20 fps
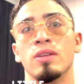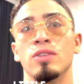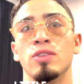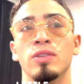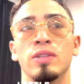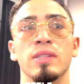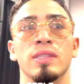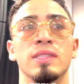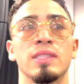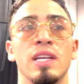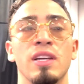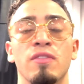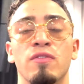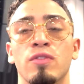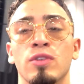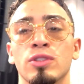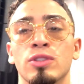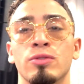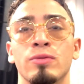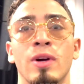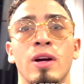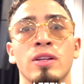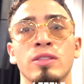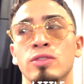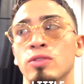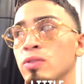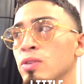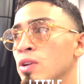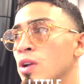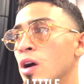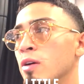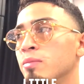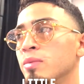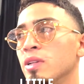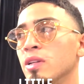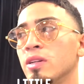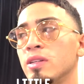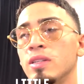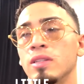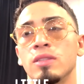You could say first round. So, you know, I'll be
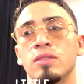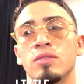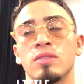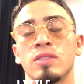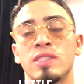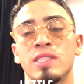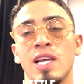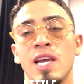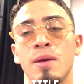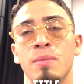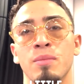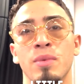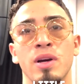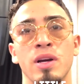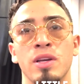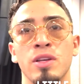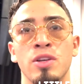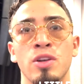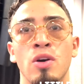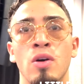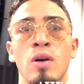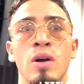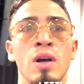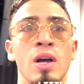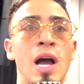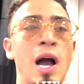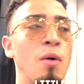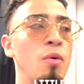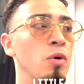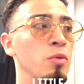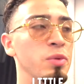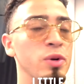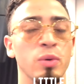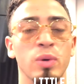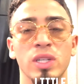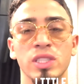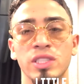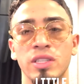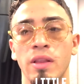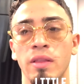looking to do the same. But, you know, I won't be
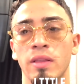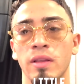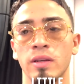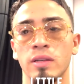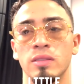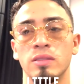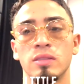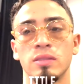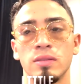rushing things.